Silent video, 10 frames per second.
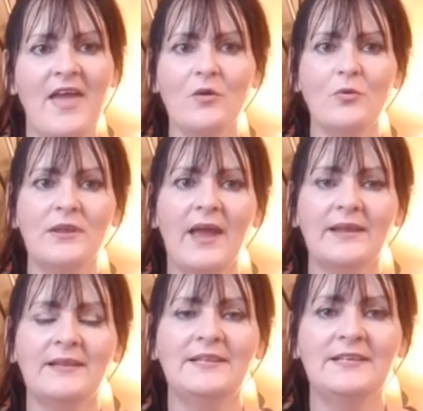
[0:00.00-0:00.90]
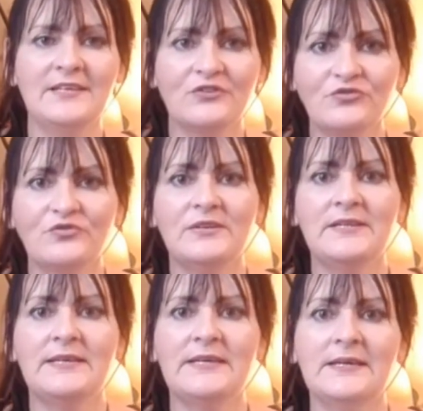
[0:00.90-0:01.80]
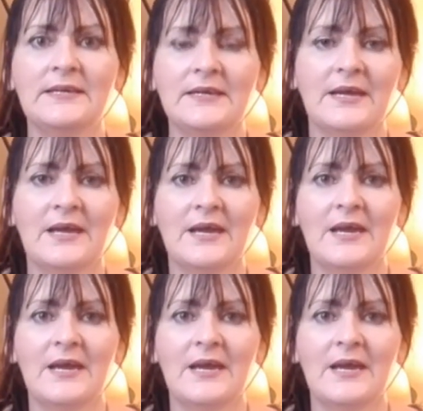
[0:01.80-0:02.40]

They will like literally